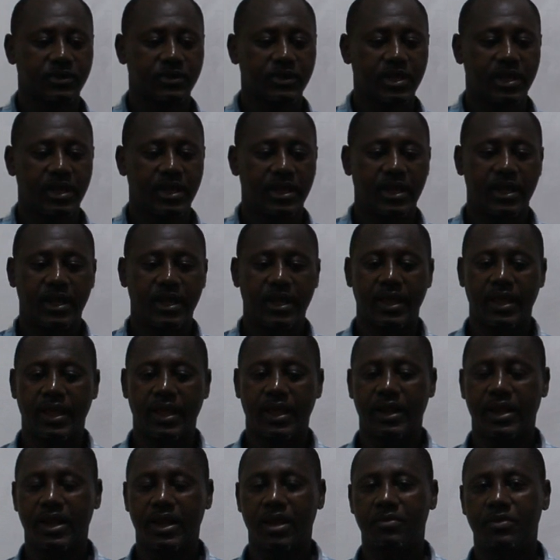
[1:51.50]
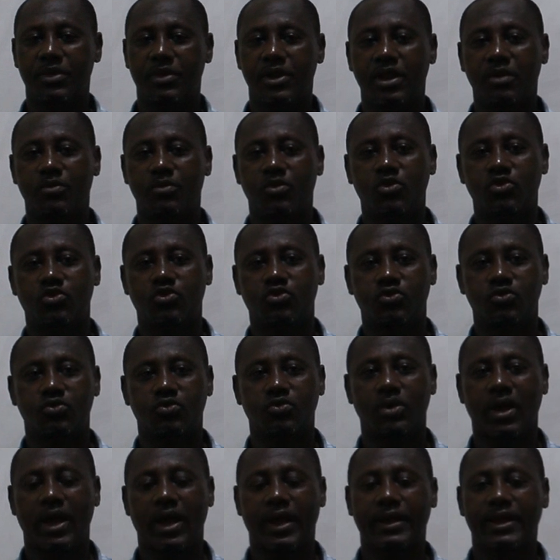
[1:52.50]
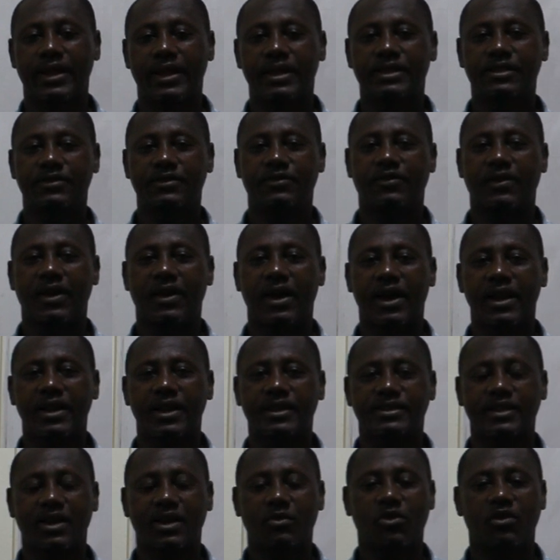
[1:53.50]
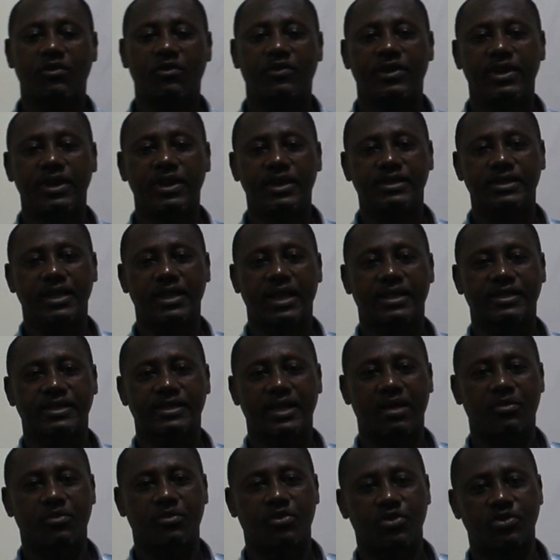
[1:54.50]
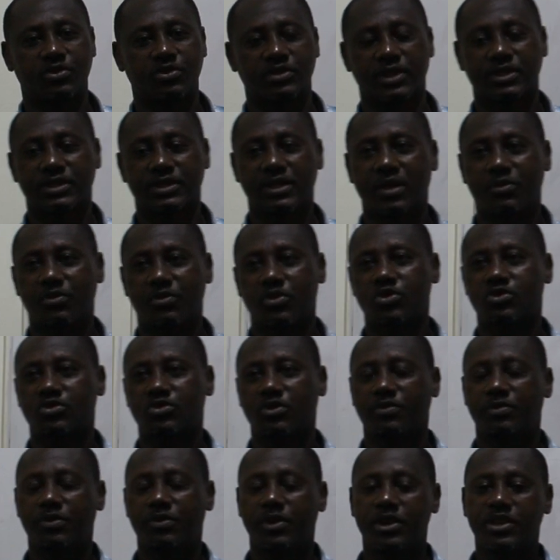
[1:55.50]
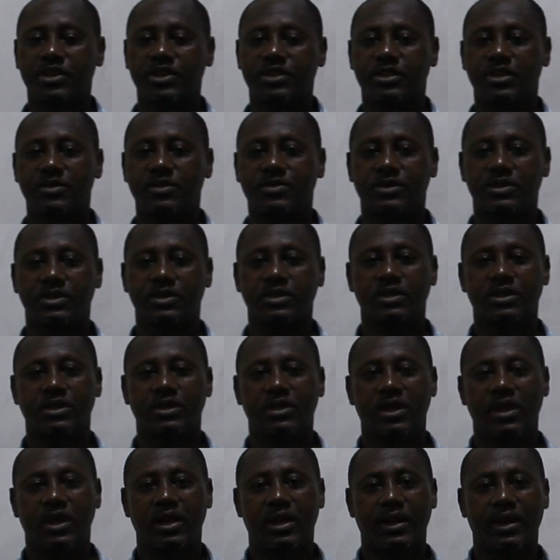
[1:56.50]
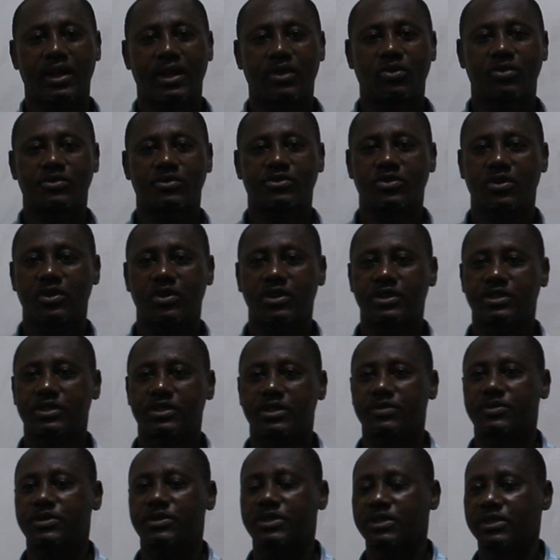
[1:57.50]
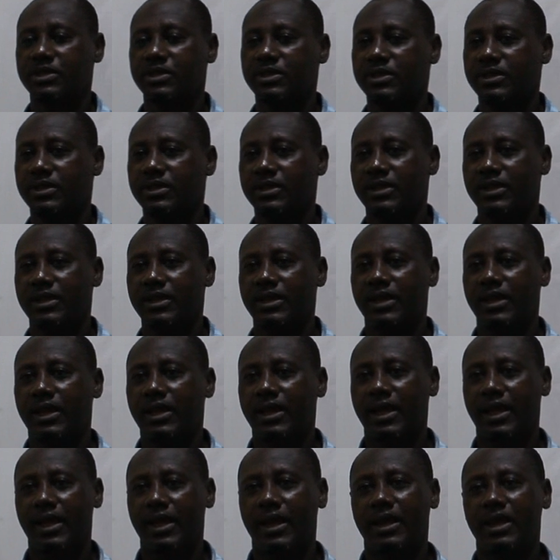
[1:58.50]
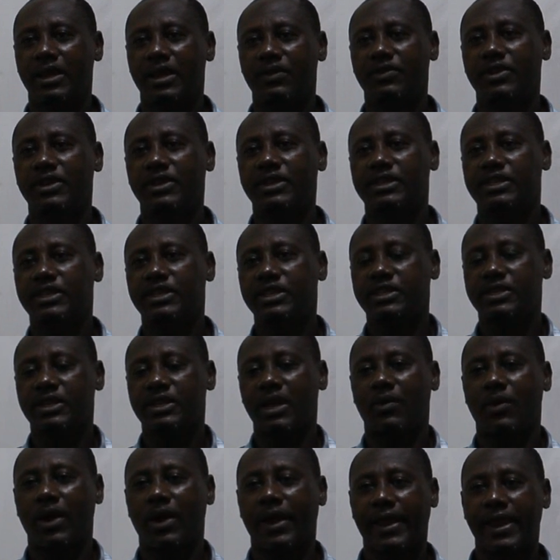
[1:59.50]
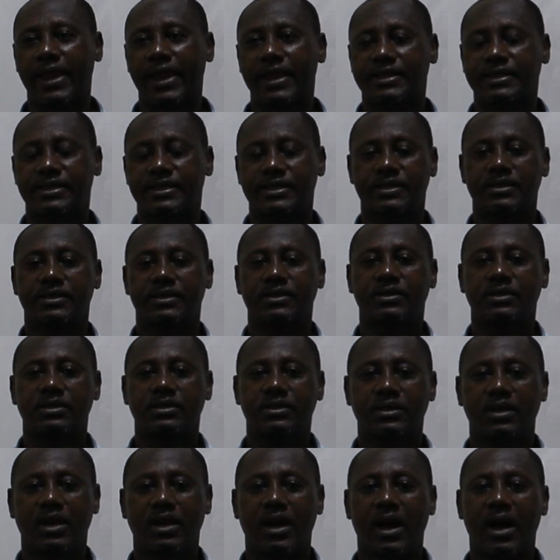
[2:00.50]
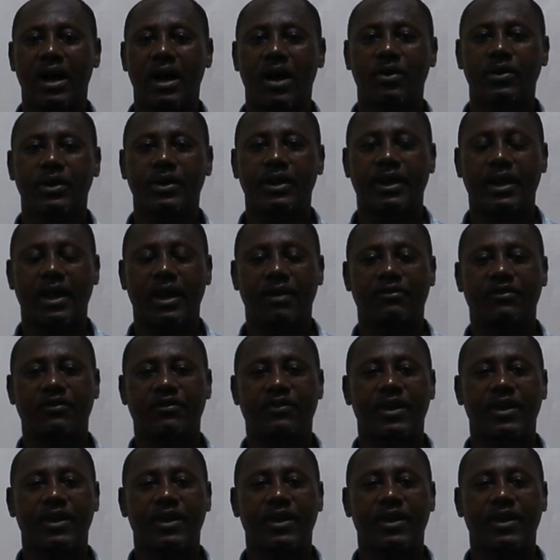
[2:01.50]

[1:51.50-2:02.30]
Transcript: and then be able to identify some of these examples, examples of plane shapes and that of solid shapes and even teach our kids how they can